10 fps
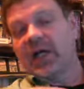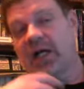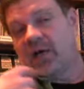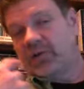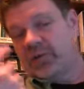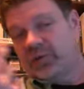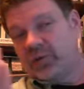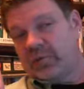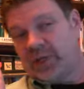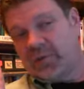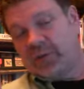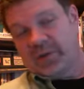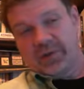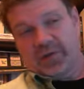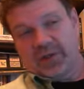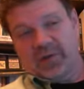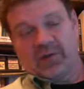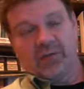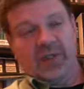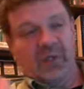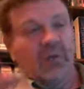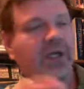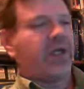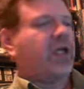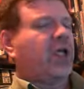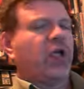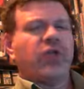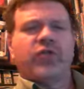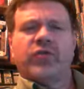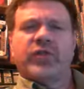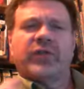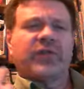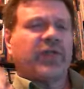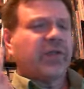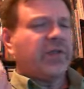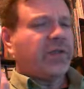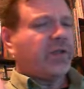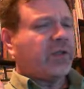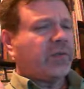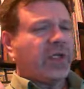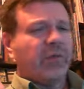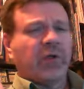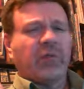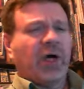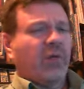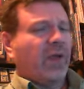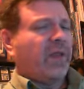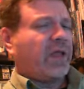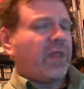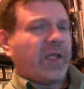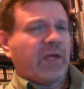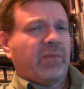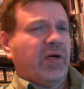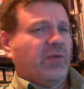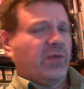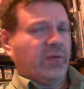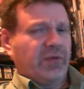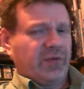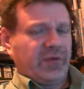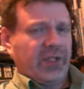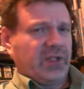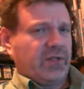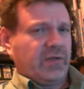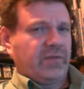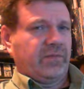How do you go public without going public? You're just interviewing people about what they think about your organization.